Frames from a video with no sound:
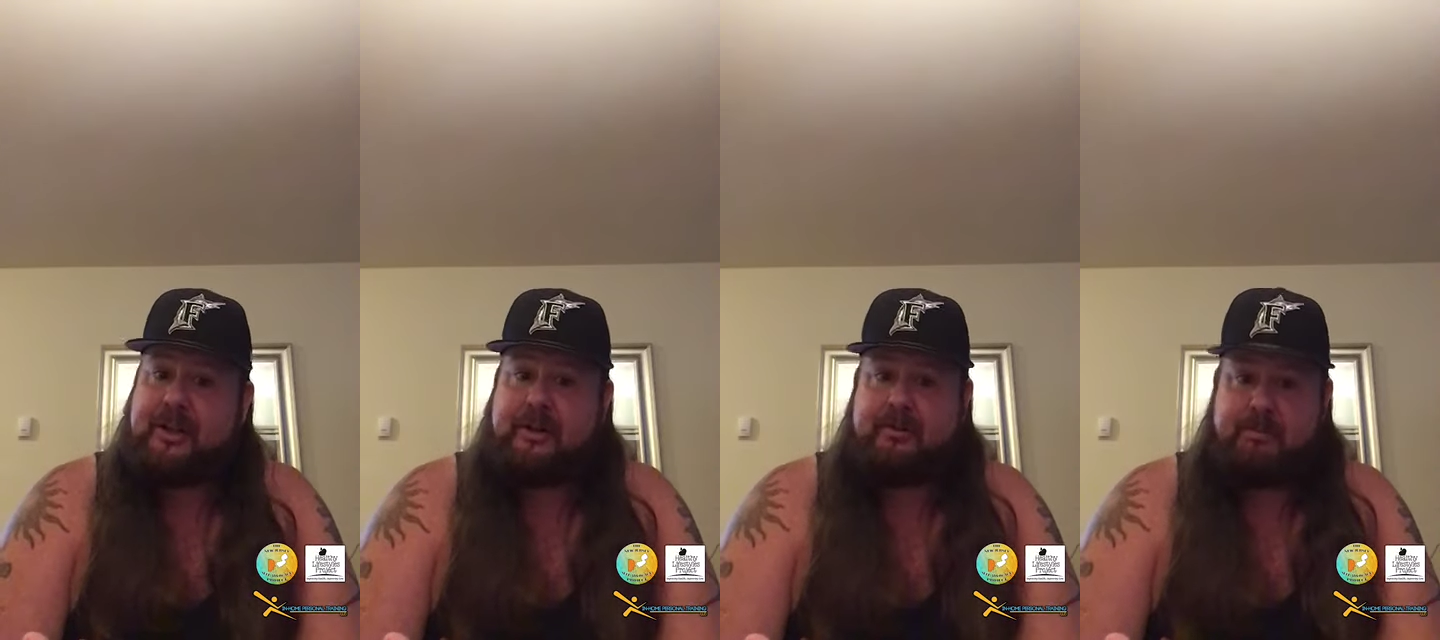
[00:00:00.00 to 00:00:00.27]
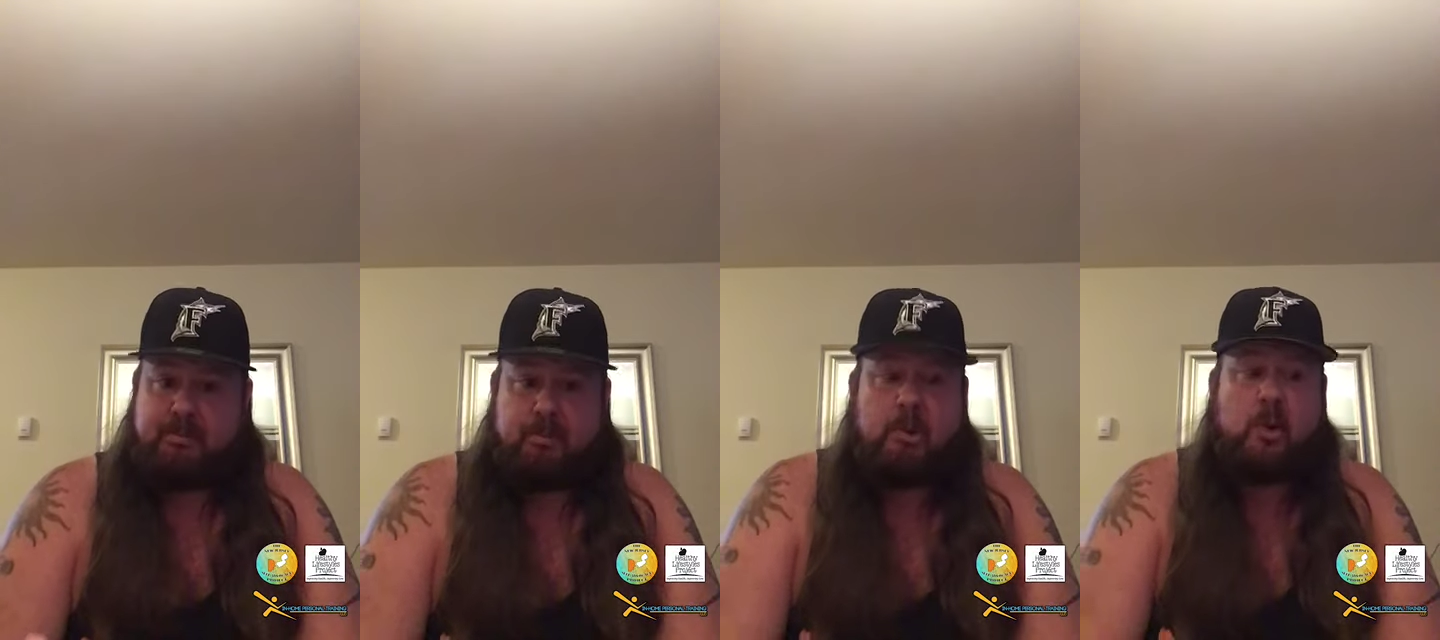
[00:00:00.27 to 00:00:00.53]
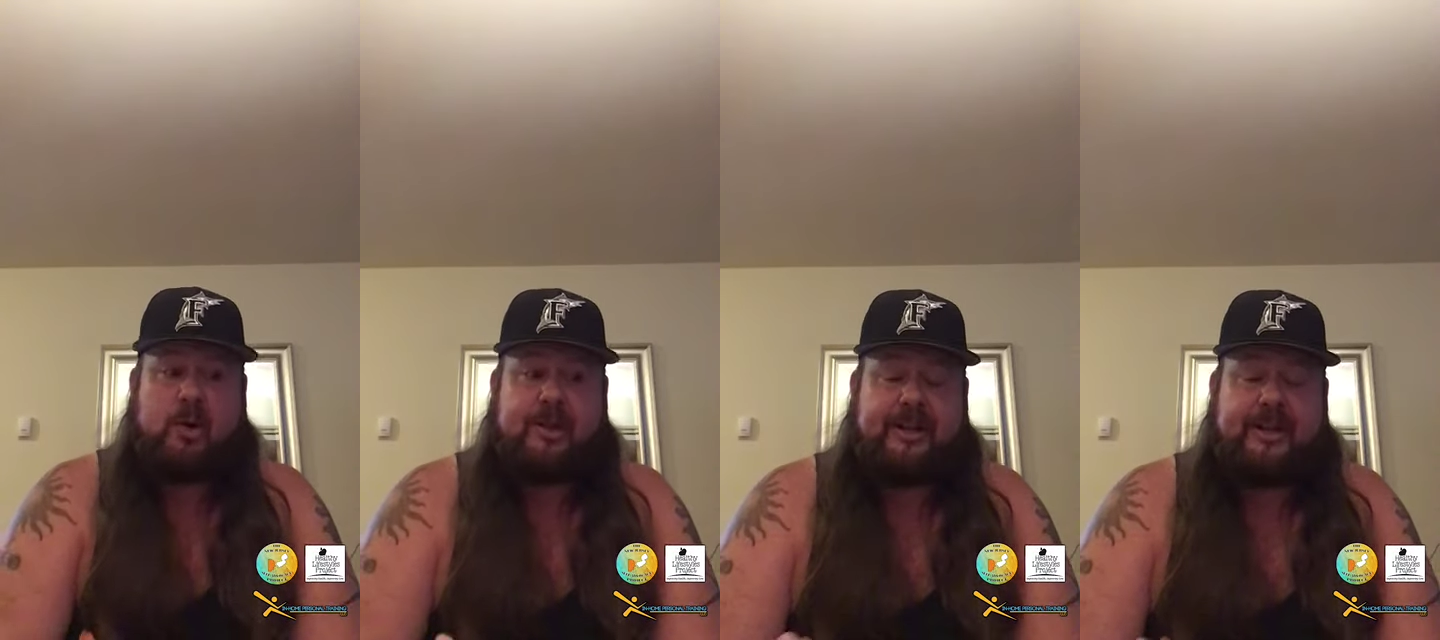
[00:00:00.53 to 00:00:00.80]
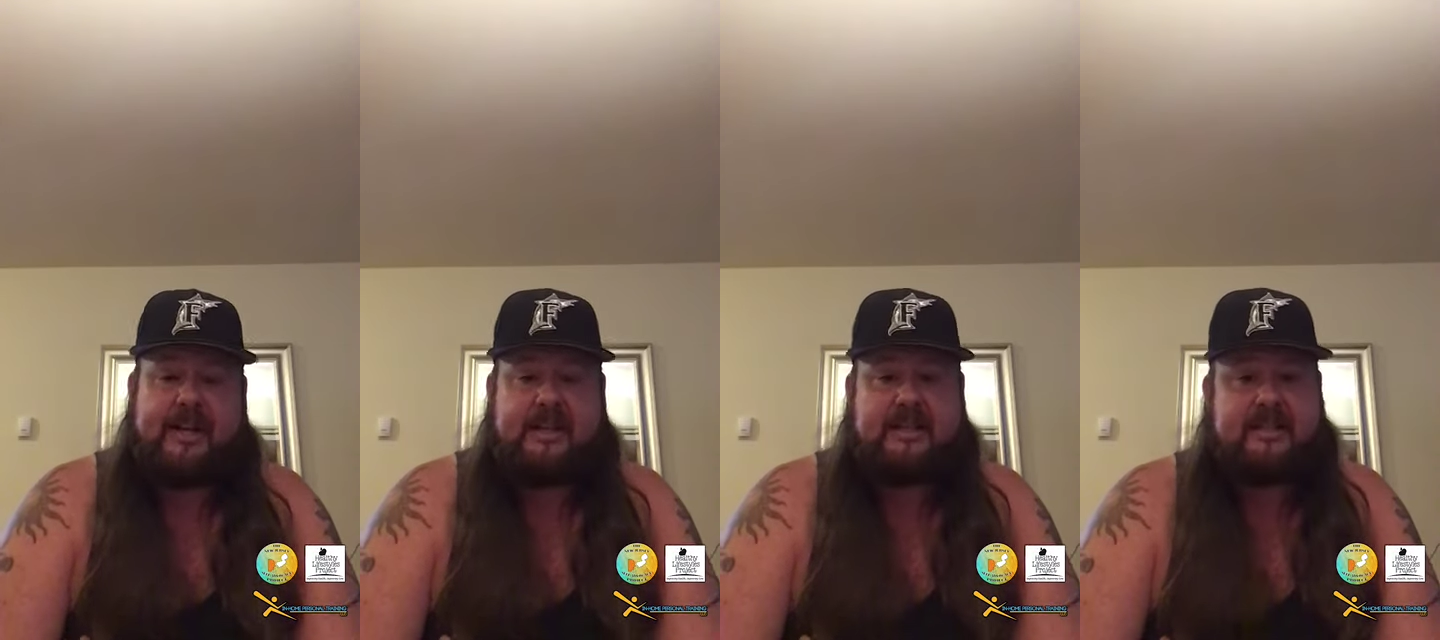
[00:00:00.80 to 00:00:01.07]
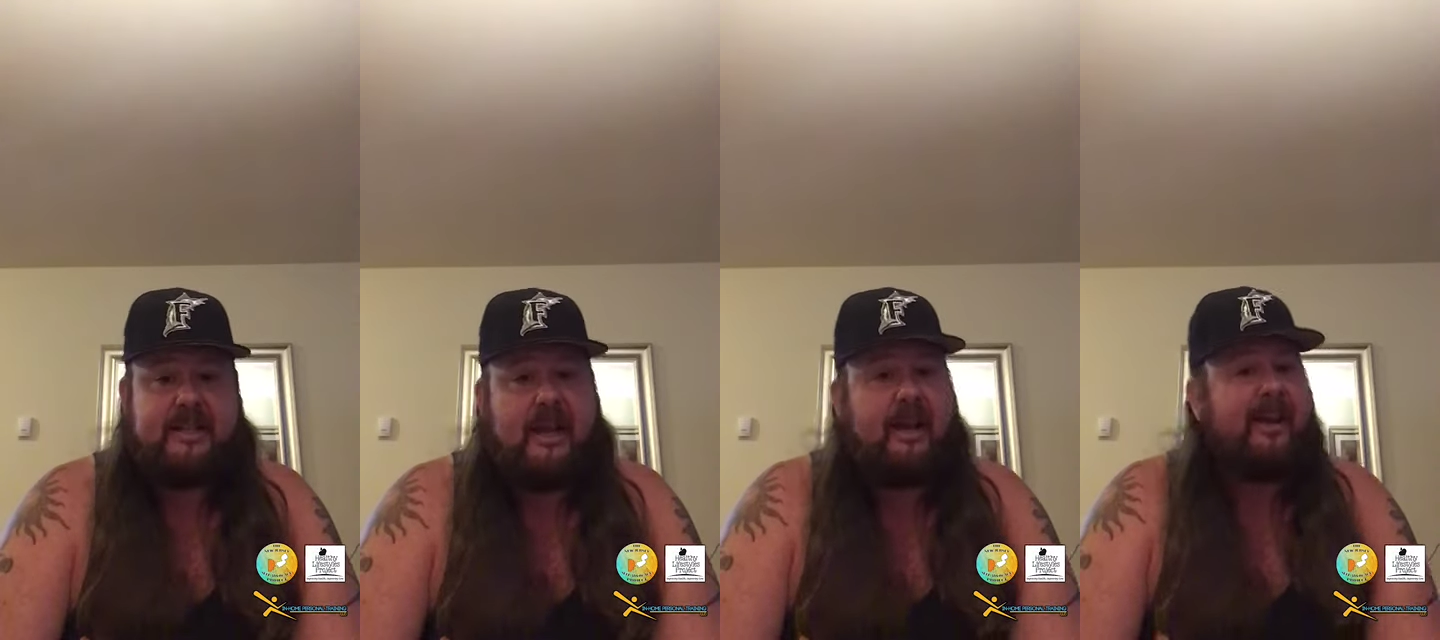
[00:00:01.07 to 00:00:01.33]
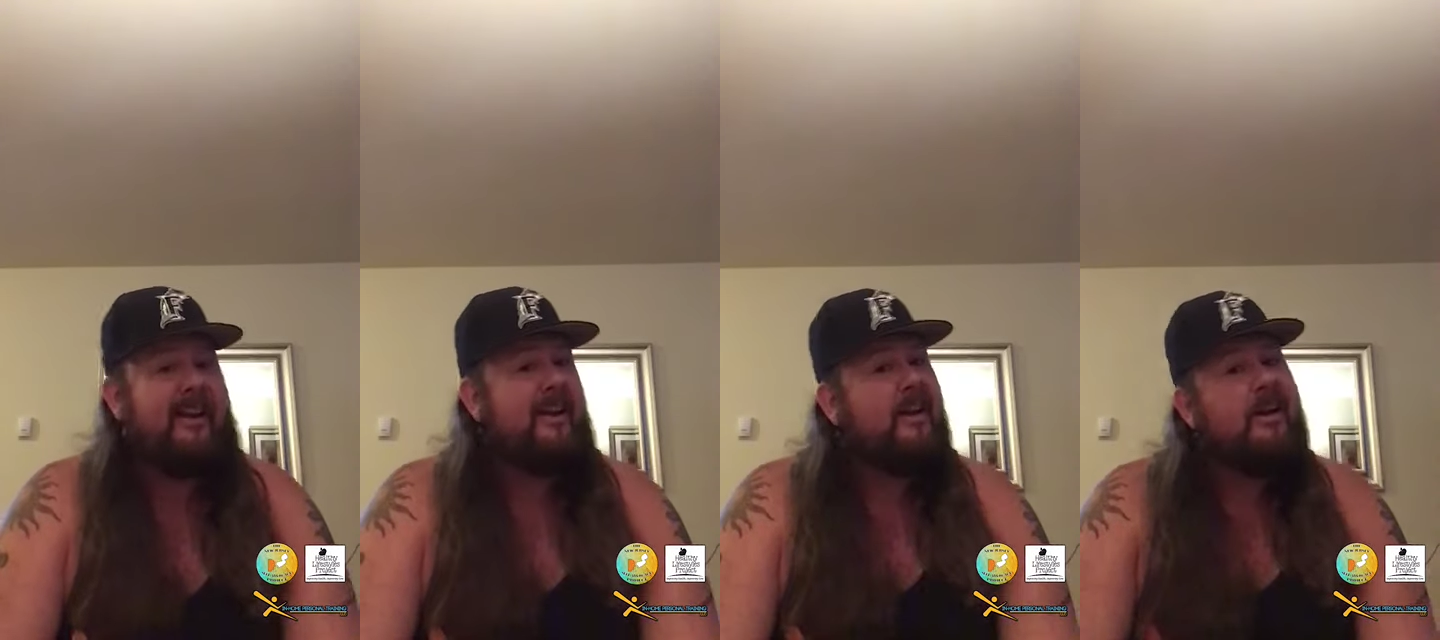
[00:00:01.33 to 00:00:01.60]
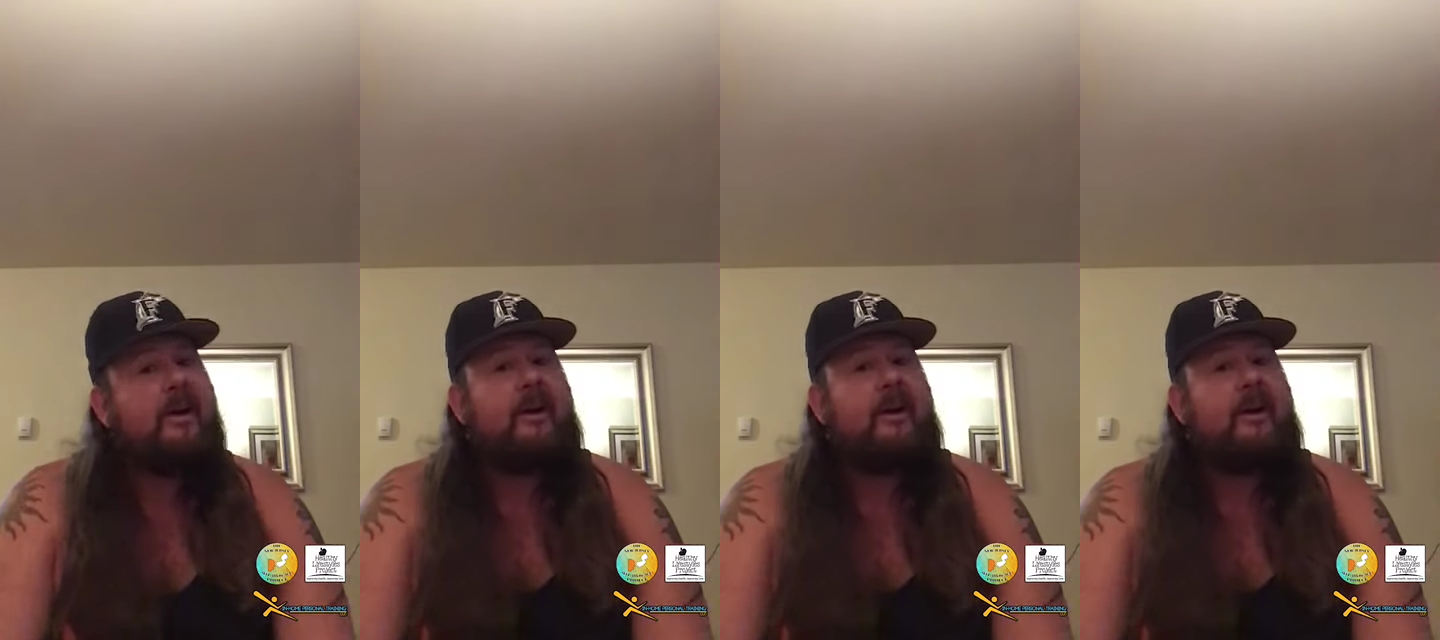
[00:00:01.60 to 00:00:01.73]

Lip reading: it more the next day.